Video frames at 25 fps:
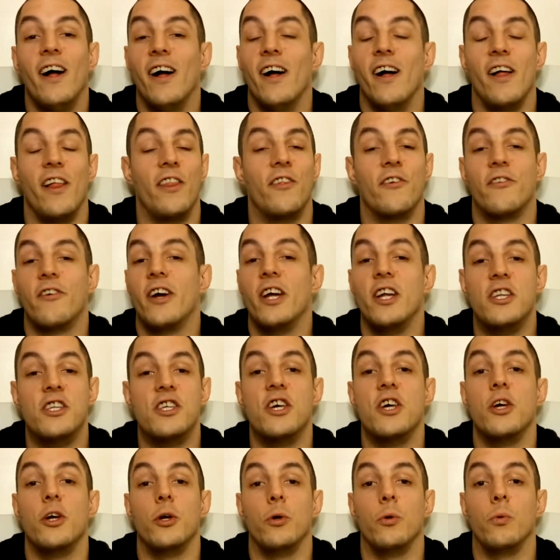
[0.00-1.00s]
The
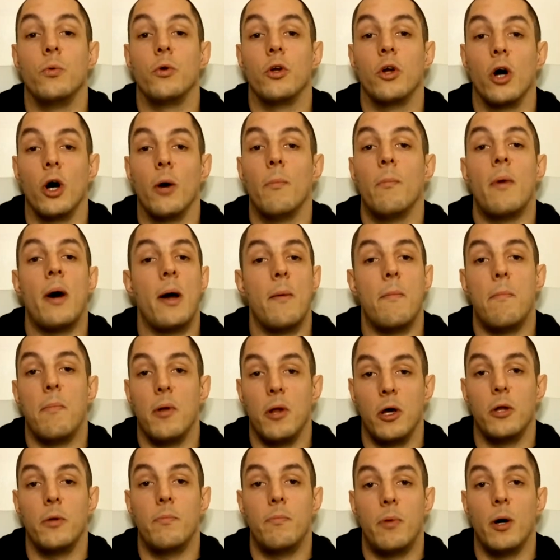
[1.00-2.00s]
Raid 2 got my
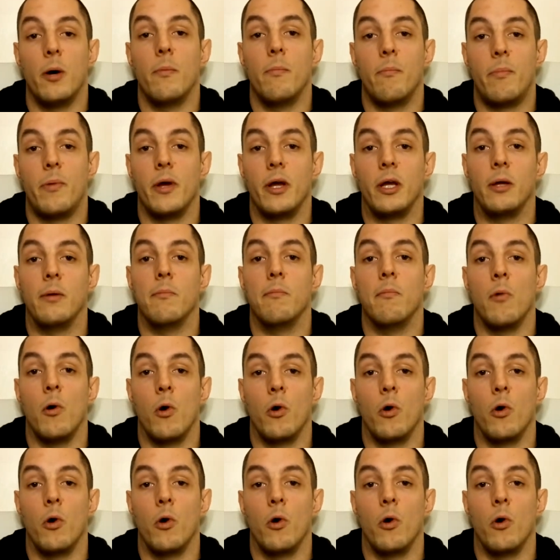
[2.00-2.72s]
blood pumping